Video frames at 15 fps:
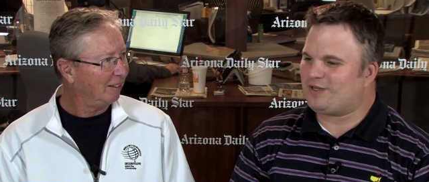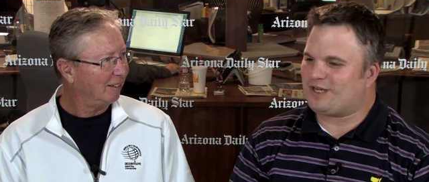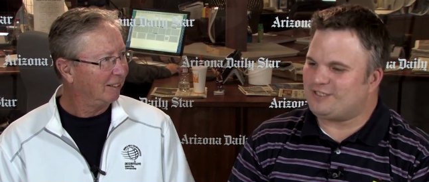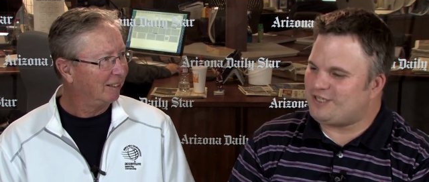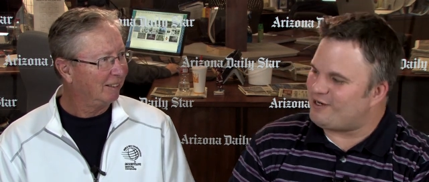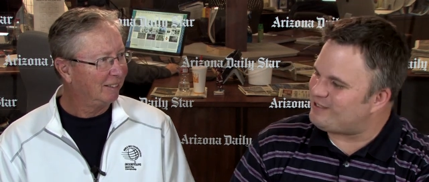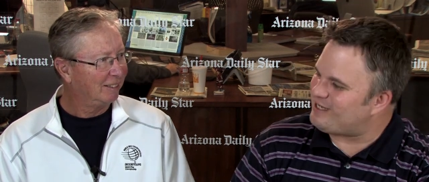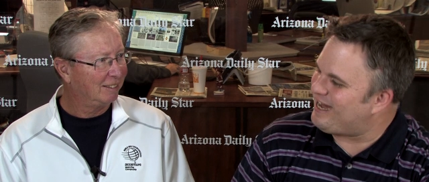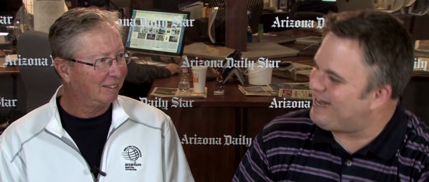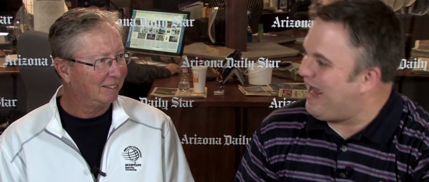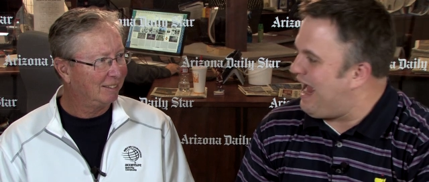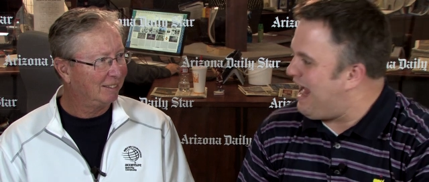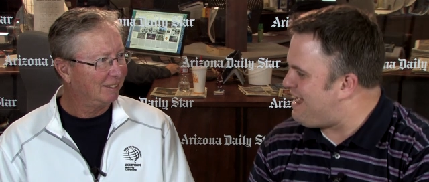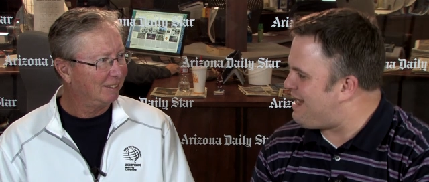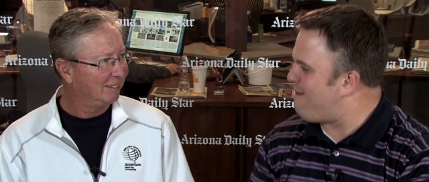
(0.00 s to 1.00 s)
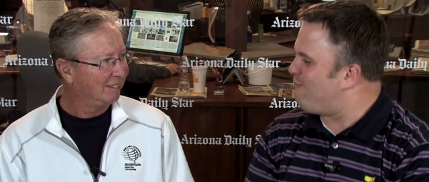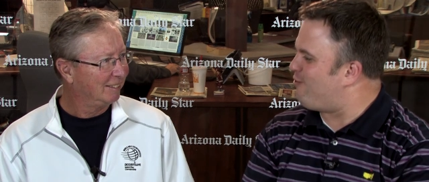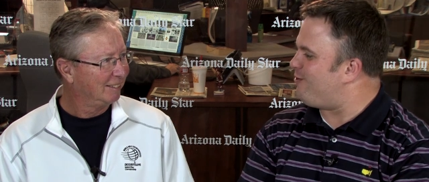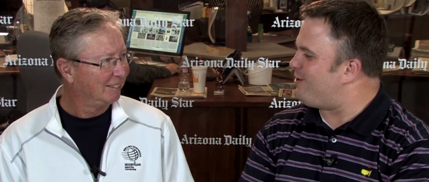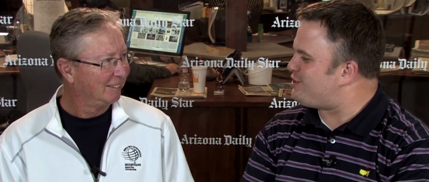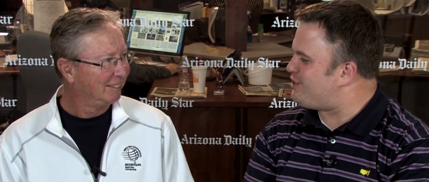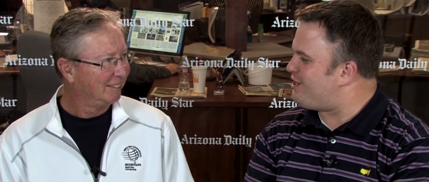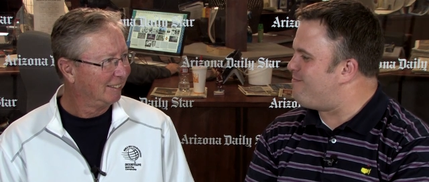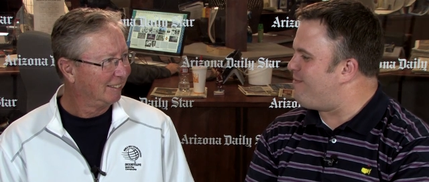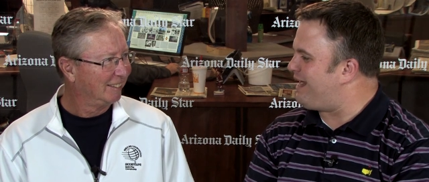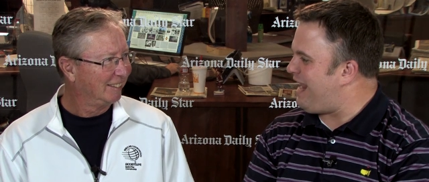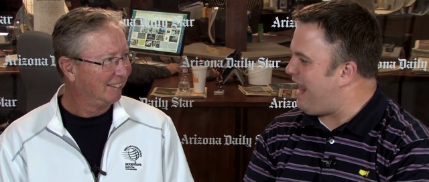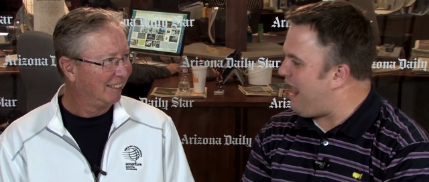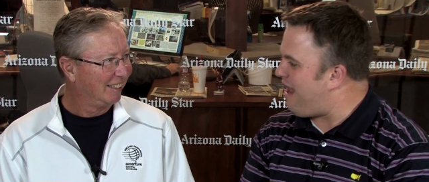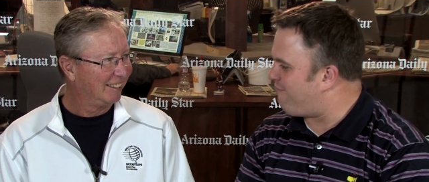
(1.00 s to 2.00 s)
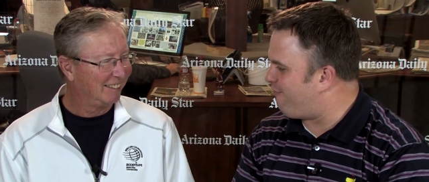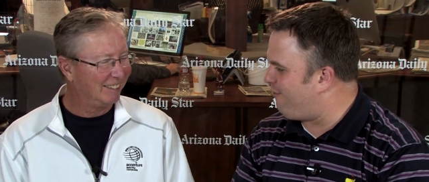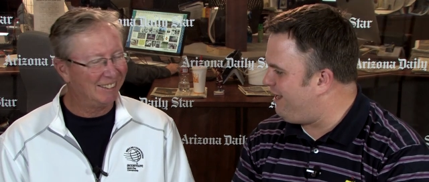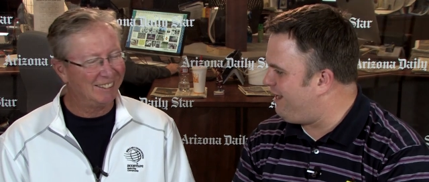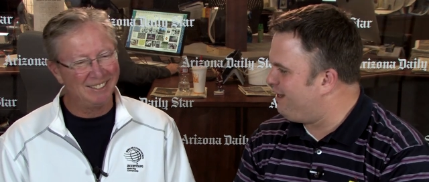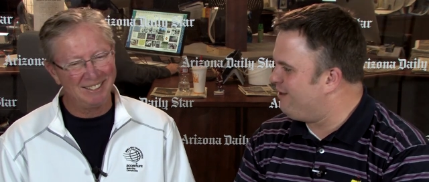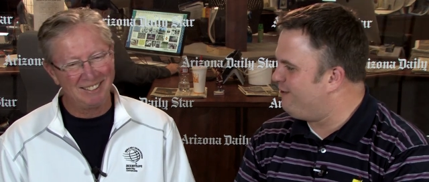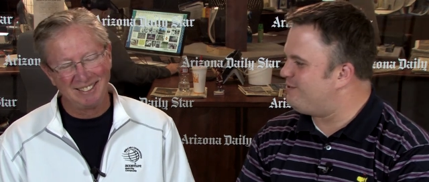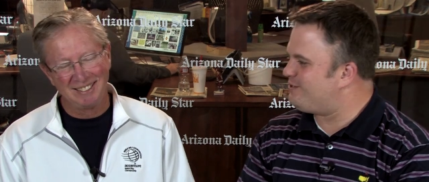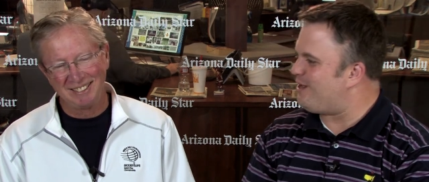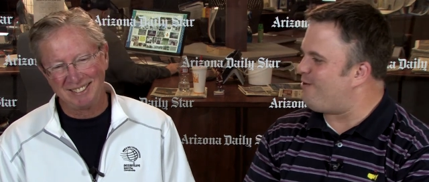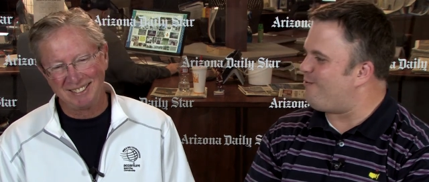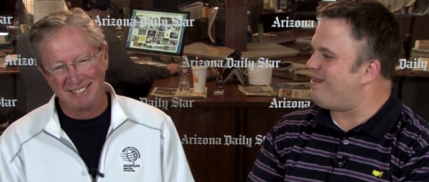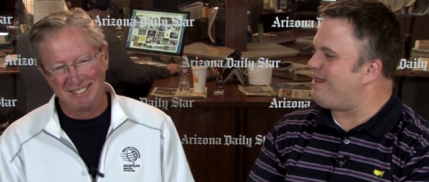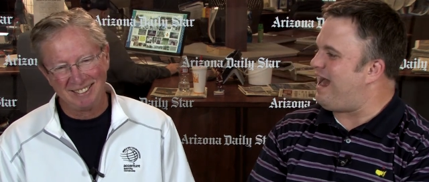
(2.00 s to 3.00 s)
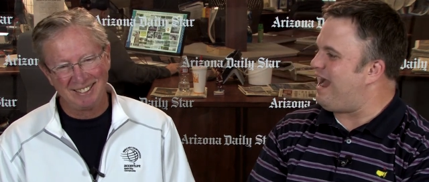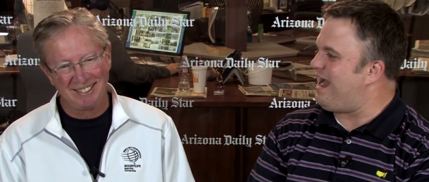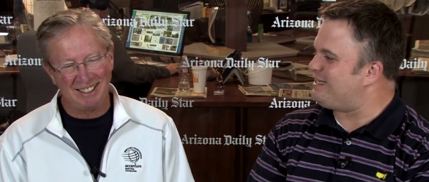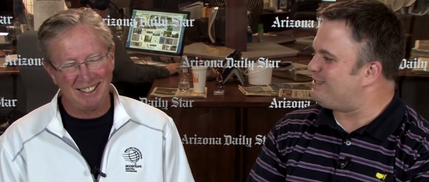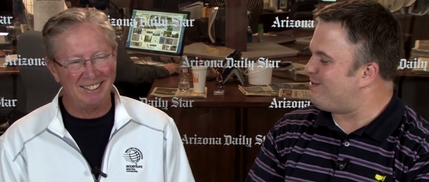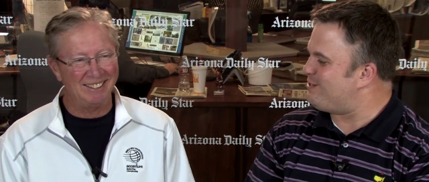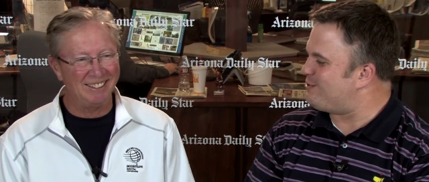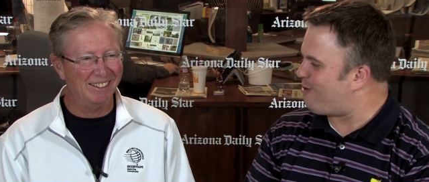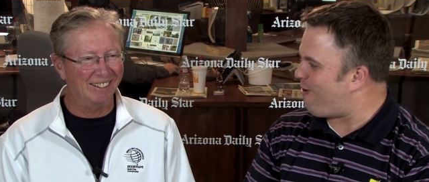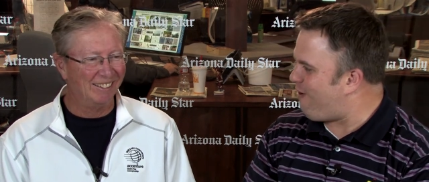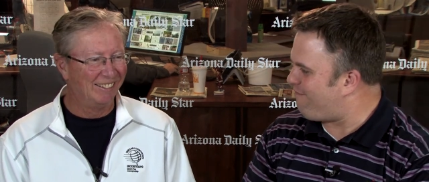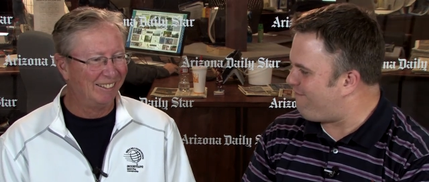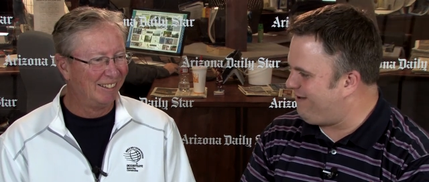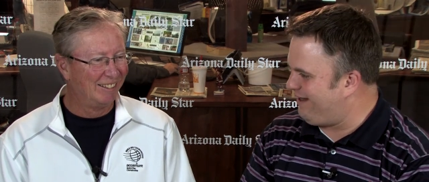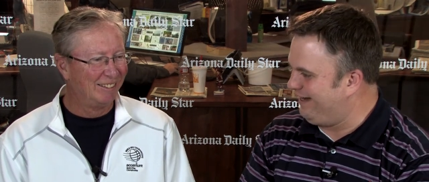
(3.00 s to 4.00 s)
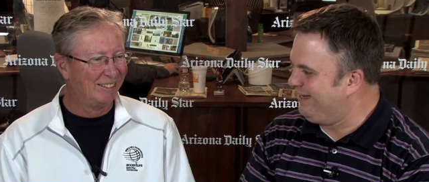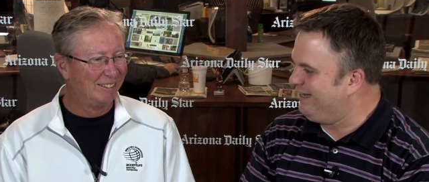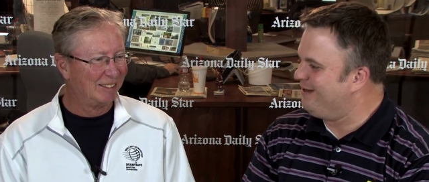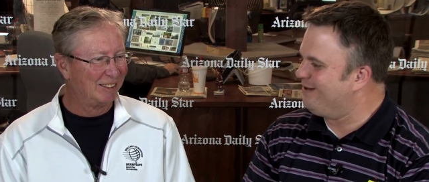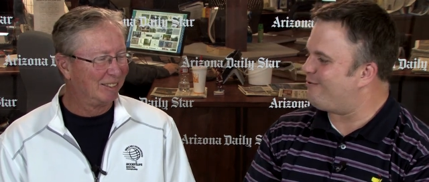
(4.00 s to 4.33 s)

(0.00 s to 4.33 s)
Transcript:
Speaker 1: Because uh, there's a guy named Christian McCaffrey who's going to win the Heisman Trophy.